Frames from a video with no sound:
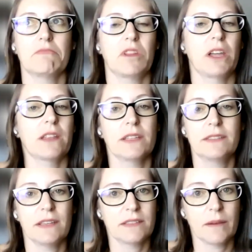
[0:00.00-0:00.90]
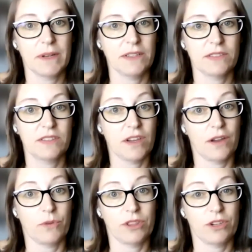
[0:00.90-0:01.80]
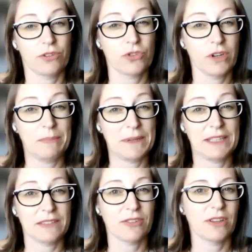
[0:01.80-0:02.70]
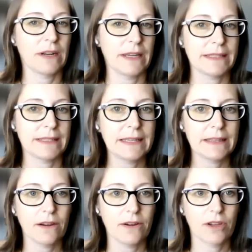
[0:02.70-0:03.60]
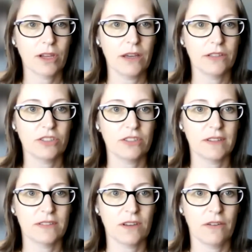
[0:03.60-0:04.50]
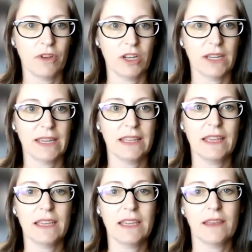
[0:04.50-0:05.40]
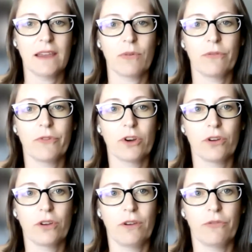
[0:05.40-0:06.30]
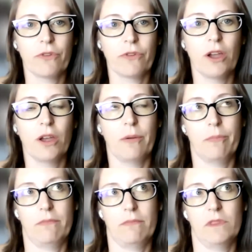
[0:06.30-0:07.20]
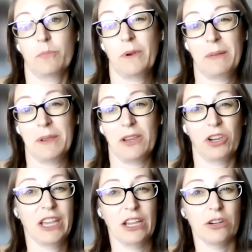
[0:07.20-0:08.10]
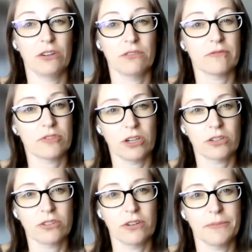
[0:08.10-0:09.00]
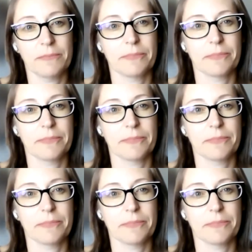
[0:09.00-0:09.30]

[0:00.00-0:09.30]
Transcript: let's say somebody is done with their treatment, so they're not seeing their oncologist as often, can they get that referral from their primary care doctor?